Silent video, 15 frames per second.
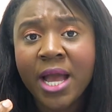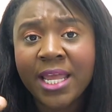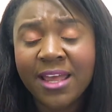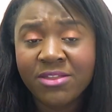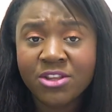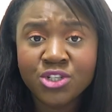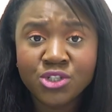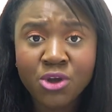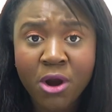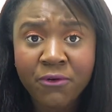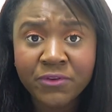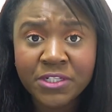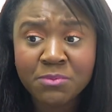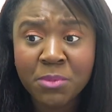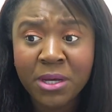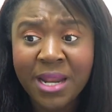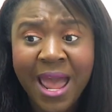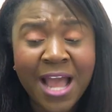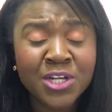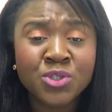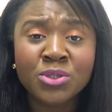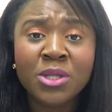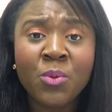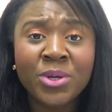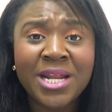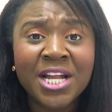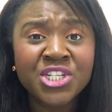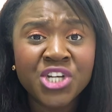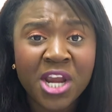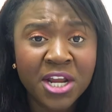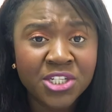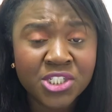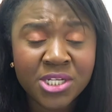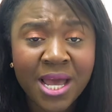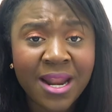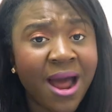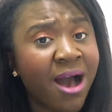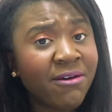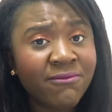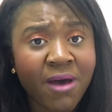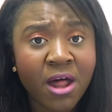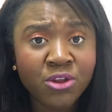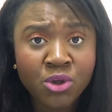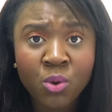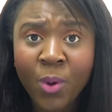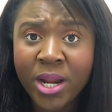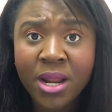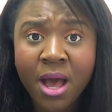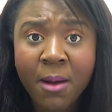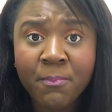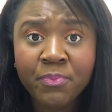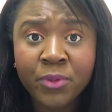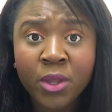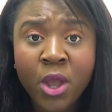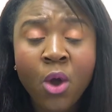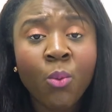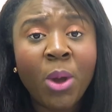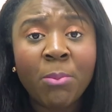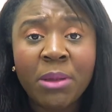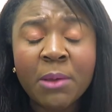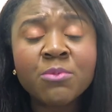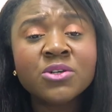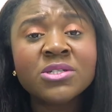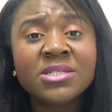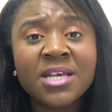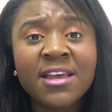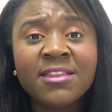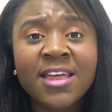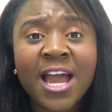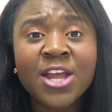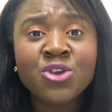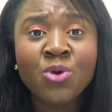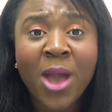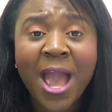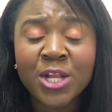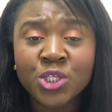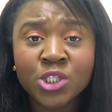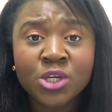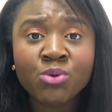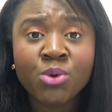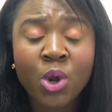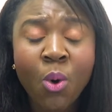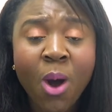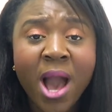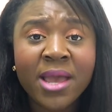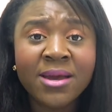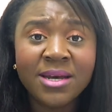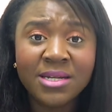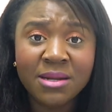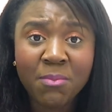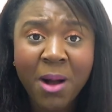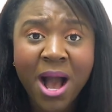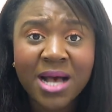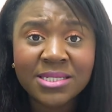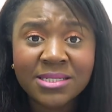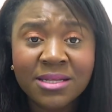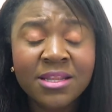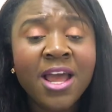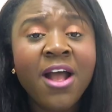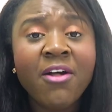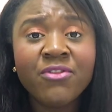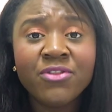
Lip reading: get the service. But actually, when I changed that, our value went up. When people see that you actually require a deposit,